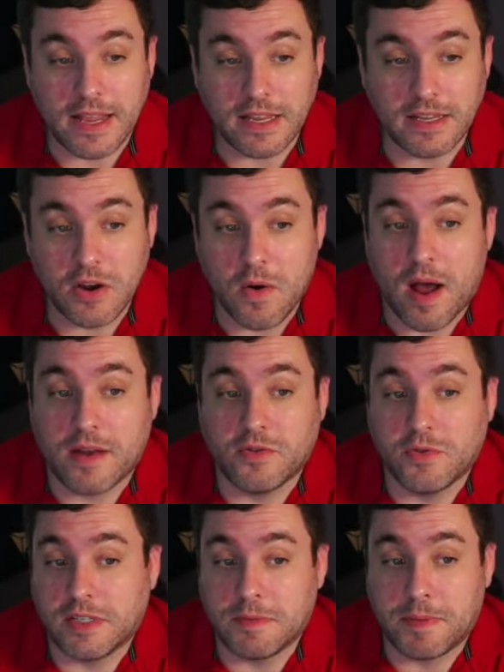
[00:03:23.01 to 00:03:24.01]
You know,
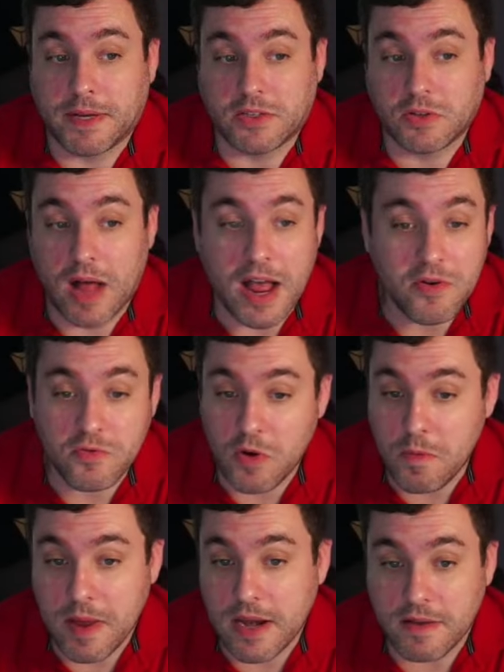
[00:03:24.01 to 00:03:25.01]
Noisy Pixel. I don't
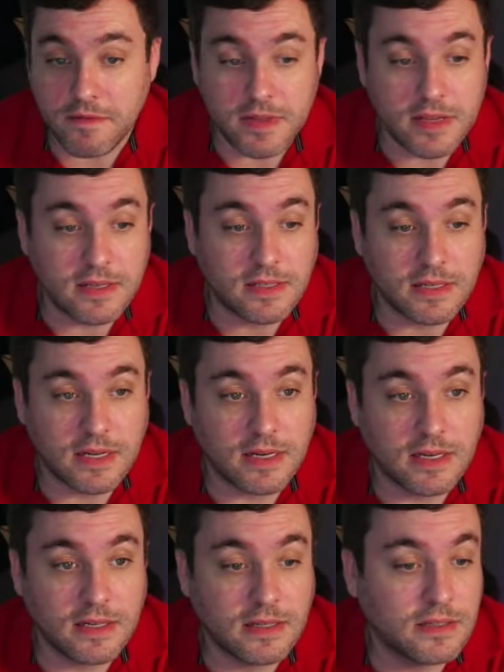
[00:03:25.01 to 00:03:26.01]
know many of these
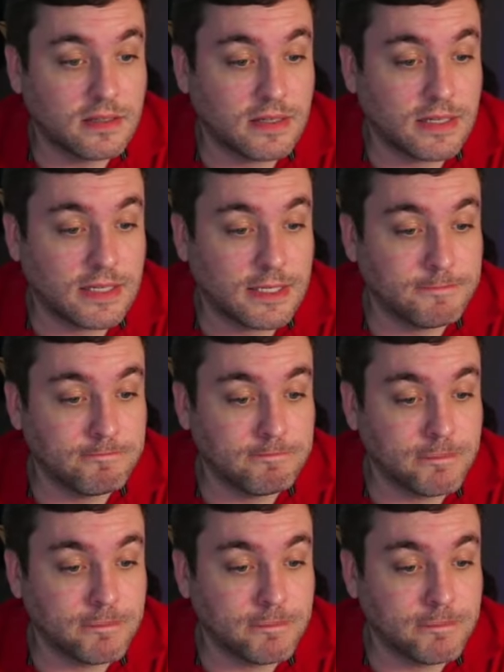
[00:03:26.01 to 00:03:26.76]
uh, uh,